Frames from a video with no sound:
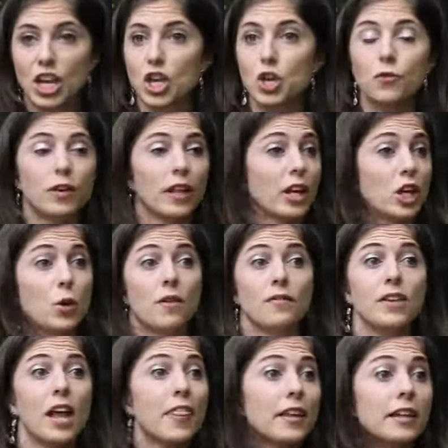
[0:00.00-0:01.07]
You feel like you have
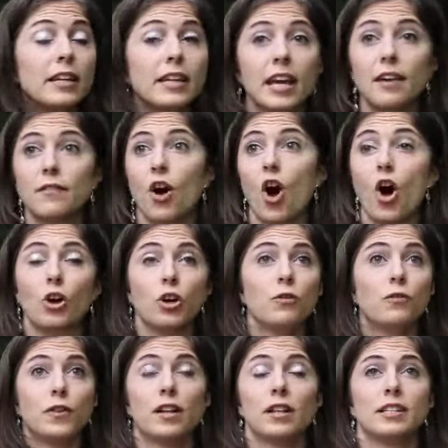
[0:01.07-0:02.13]
nothing to give, all you
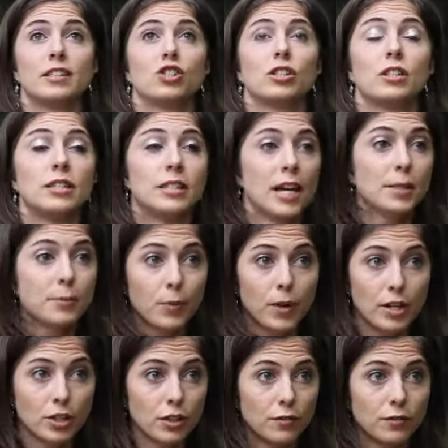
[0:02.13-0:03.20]
feel is just a
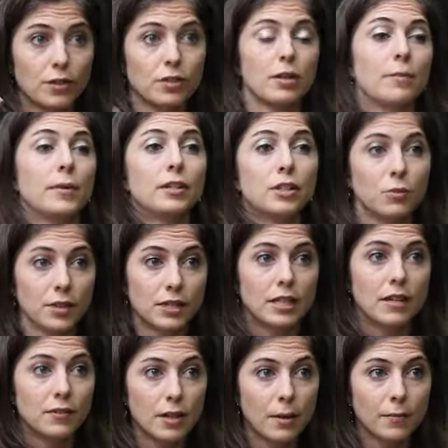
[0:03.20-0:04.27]
desperation for something, to
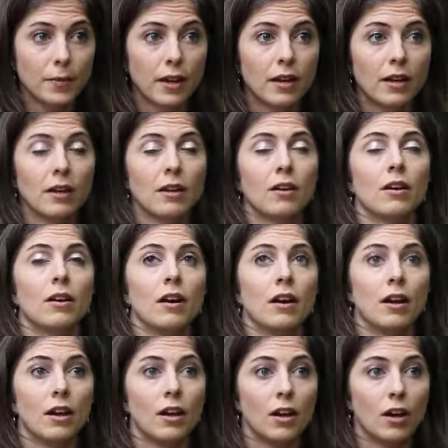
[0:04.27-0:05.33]
receive something,
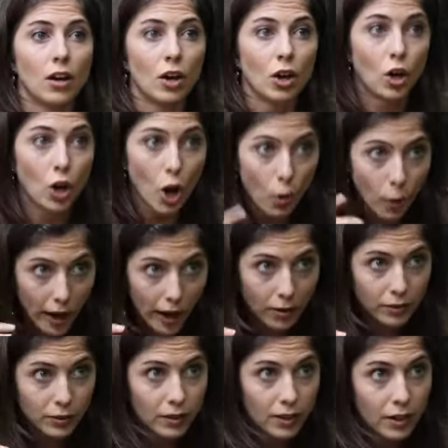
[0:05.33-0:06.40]
go
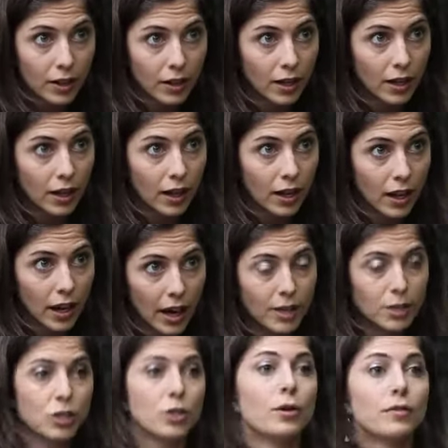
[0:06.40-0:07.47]
out
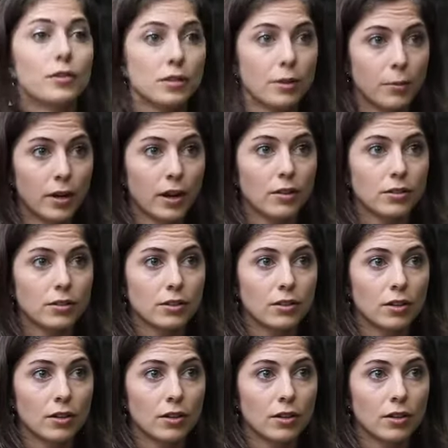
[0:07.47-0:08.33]
and do it for someone else.